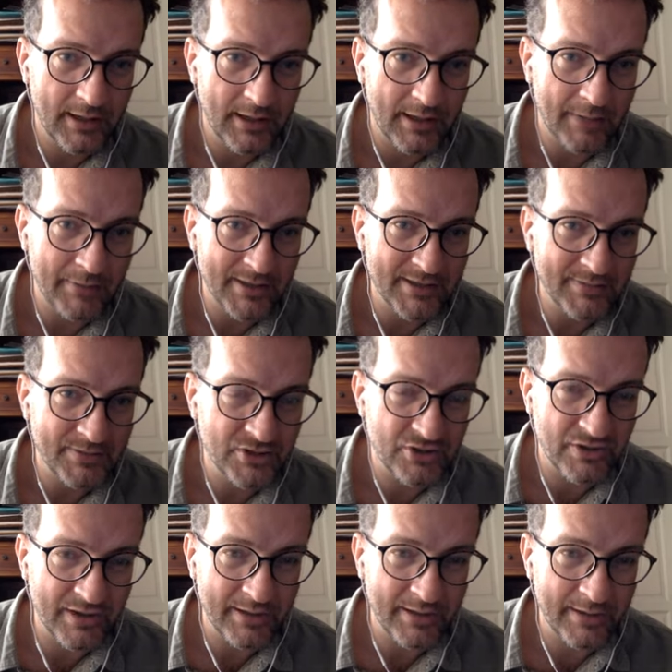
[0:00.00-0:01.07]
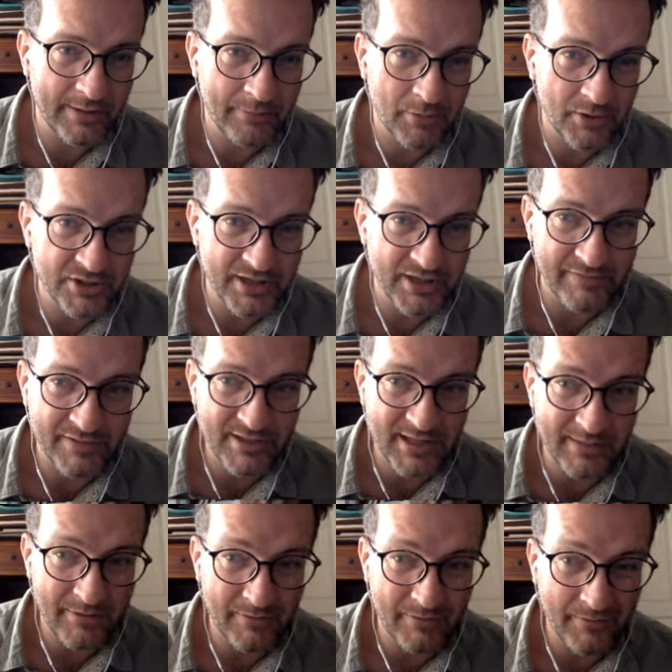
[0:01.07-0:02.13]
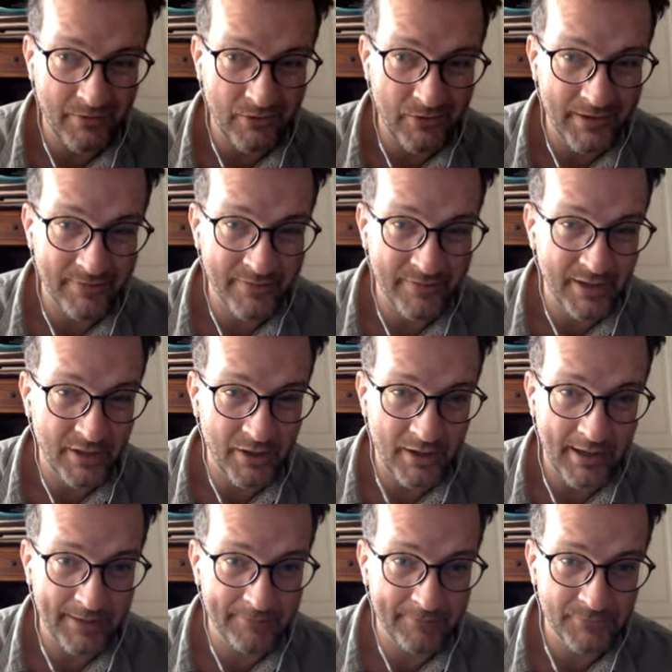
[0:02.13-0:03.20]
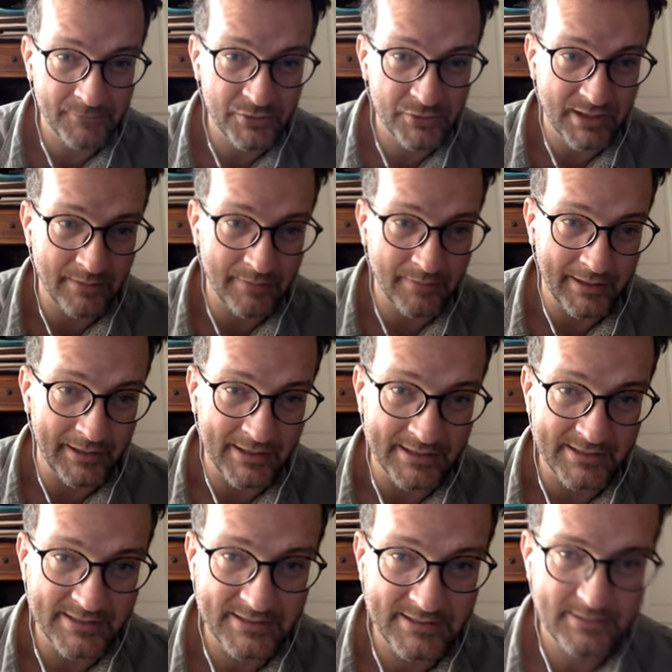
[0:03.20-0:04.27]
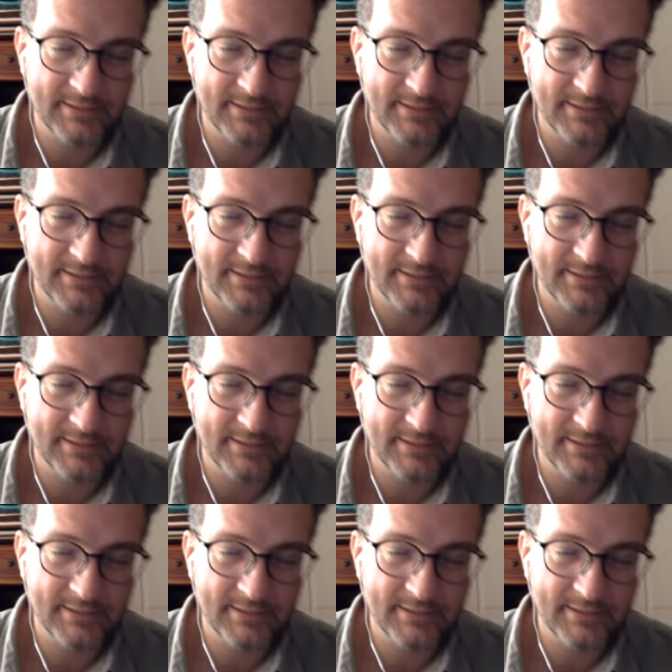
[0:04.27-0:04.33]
Am I supposed to create a project every time I create a video? You tell me, guys.